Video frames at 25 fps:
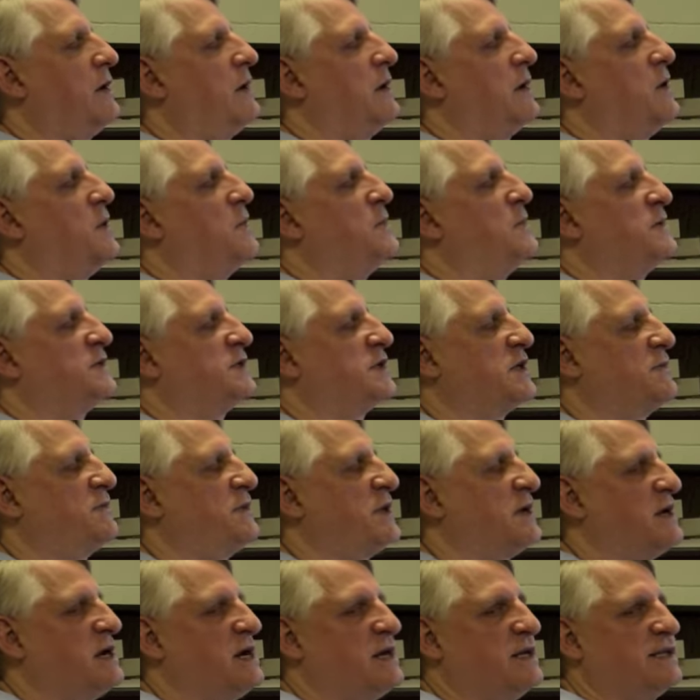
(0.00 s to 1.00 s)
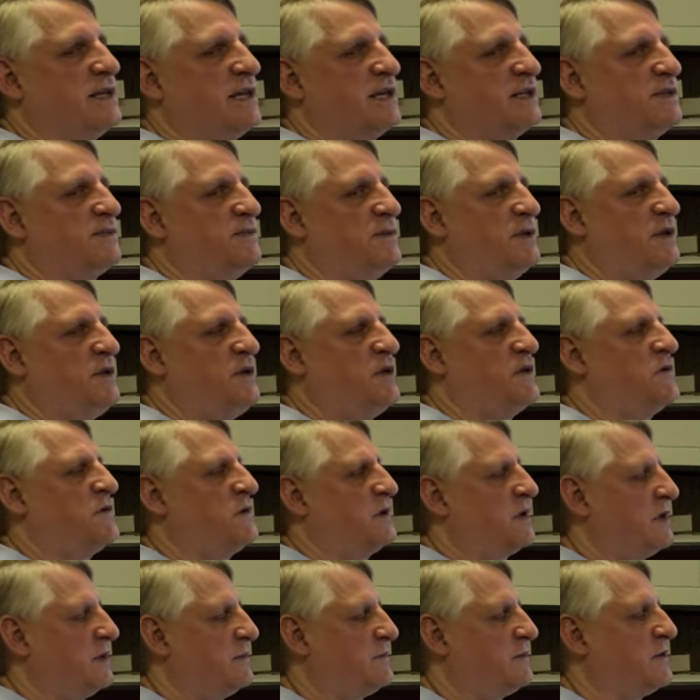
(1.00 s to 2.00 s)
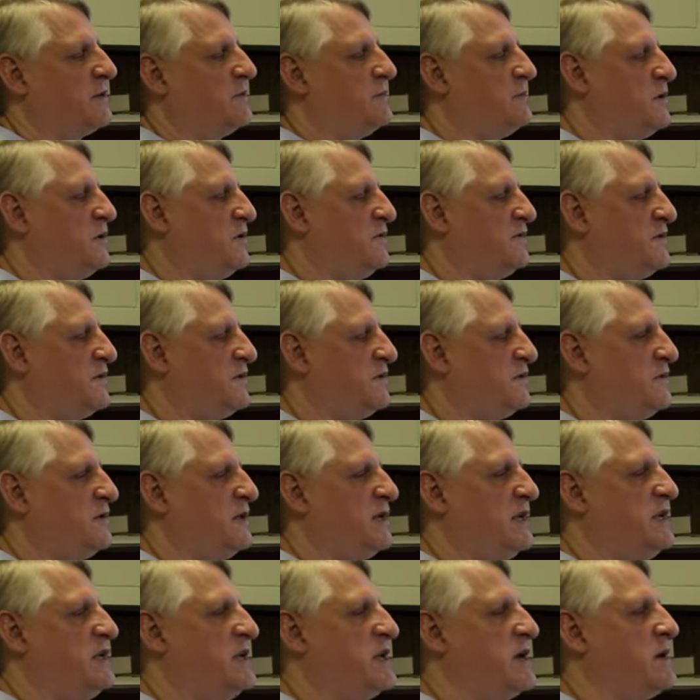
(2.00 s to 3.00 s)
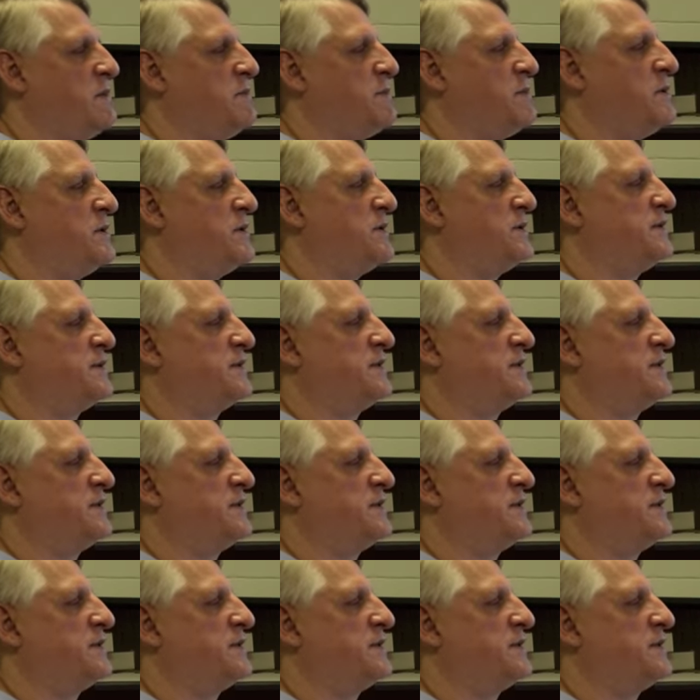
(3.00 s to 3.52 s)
Opens up the context menu. I'm going to move to the numbers.